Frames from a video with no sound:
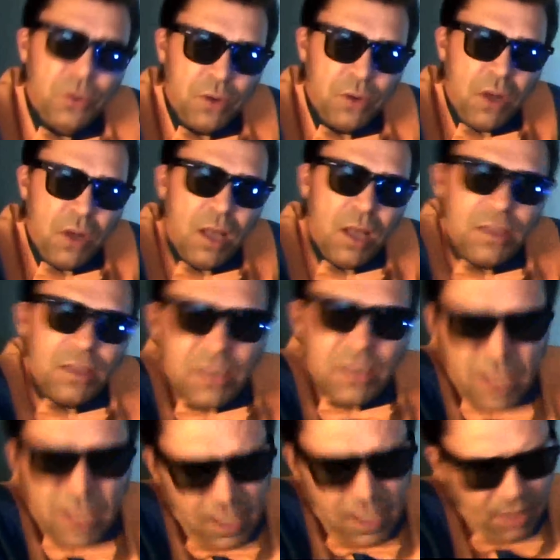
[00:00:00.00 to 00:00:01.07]
a lot.
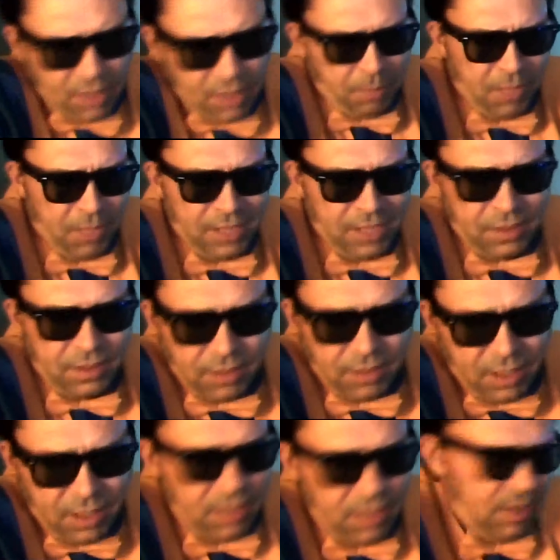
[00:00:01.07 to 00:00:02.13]

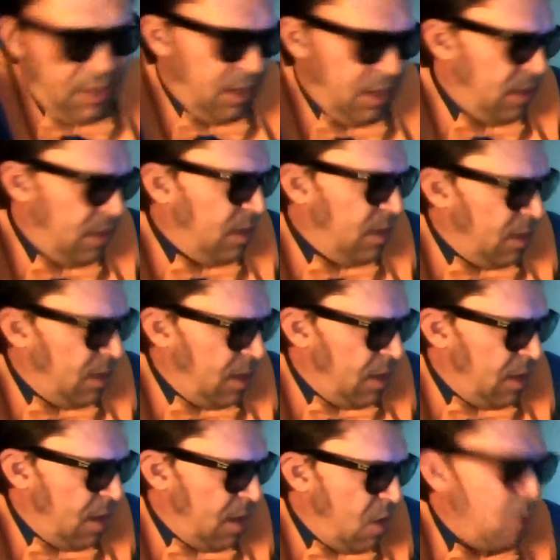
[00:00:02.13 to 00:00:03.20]
Basically,
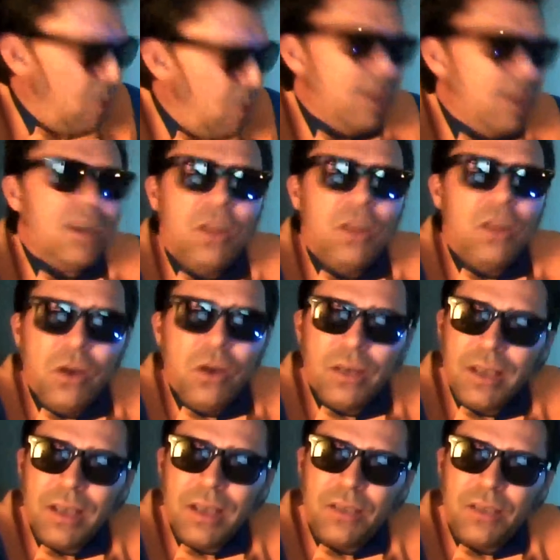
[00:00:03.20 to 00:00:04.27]
all year
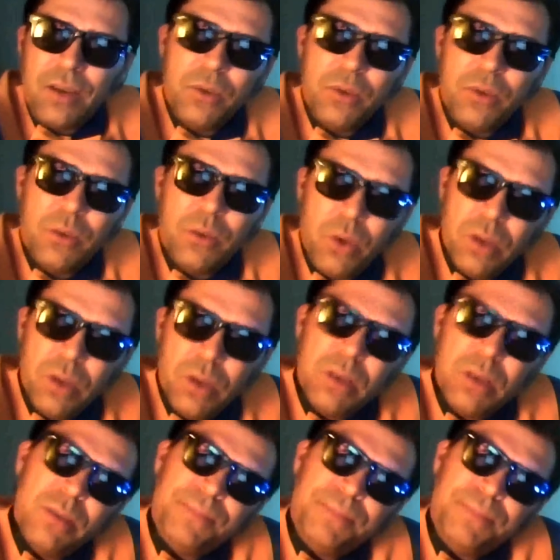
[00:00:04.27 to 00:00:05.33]
long, I travel the world.
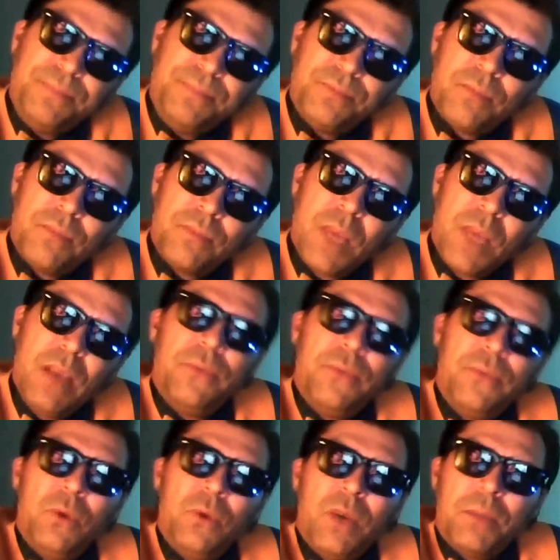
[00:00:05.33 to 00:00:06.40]
And if
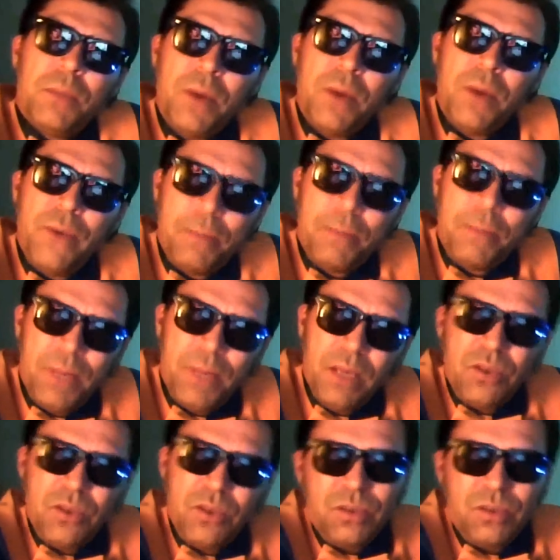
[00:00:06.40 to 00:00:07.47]
you look at my
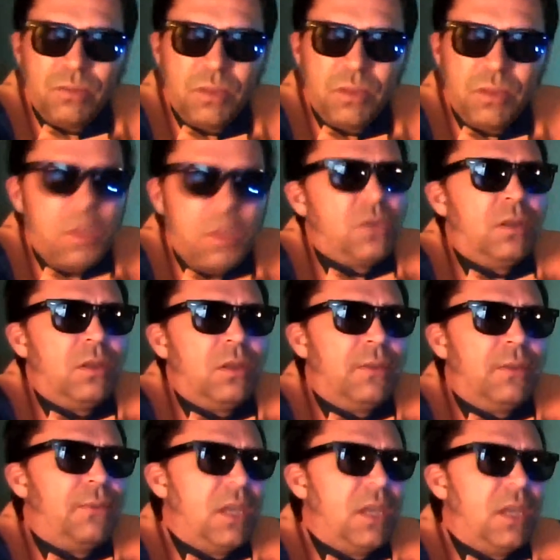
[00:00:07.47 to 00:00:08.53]
webpage, especially the
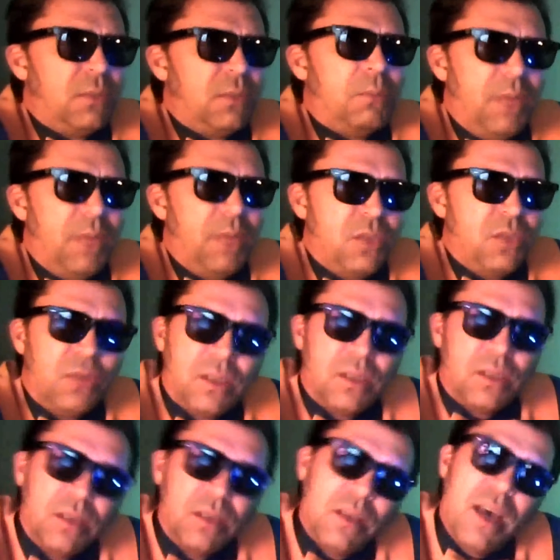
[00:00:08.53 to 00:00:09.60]
Facebook page, you can
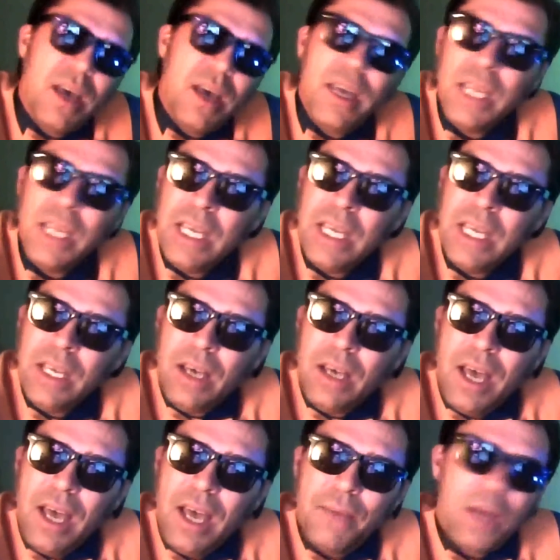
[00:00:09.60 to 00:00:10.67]
see that
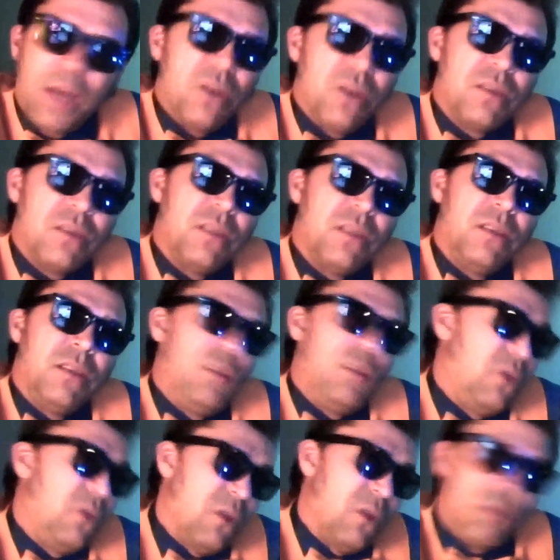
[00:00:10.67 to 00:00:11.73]
I have my concerts in
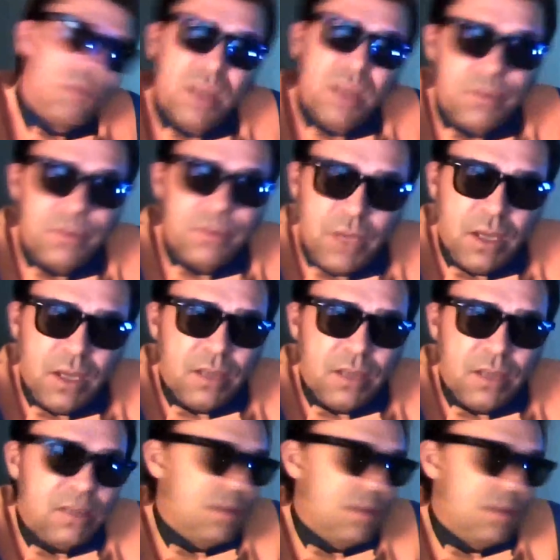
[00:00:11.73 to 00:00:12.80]
New York, Las
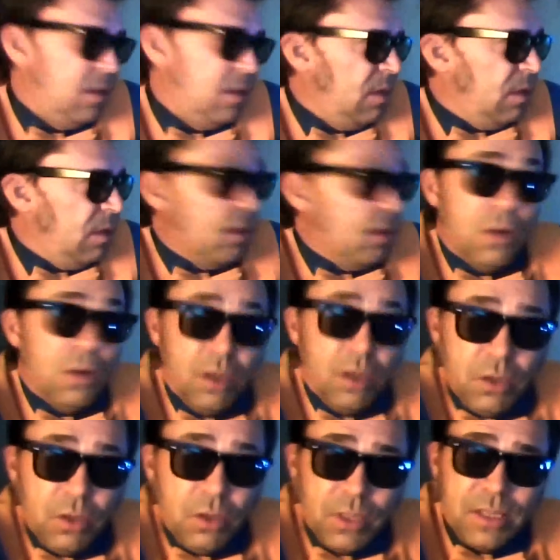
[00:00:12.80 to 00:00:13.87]
Vegas, in
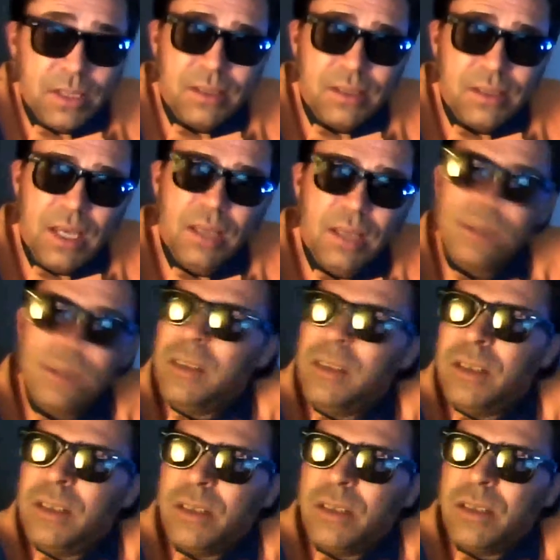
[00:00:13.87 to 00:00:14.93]
Honolulu, as I said,
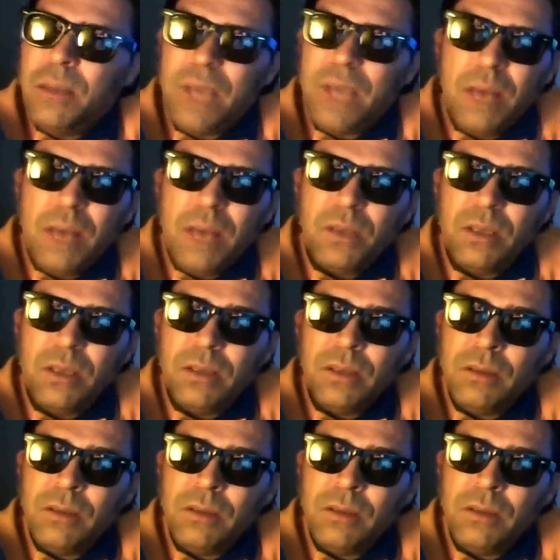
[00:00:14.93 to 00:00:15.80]
sometimes in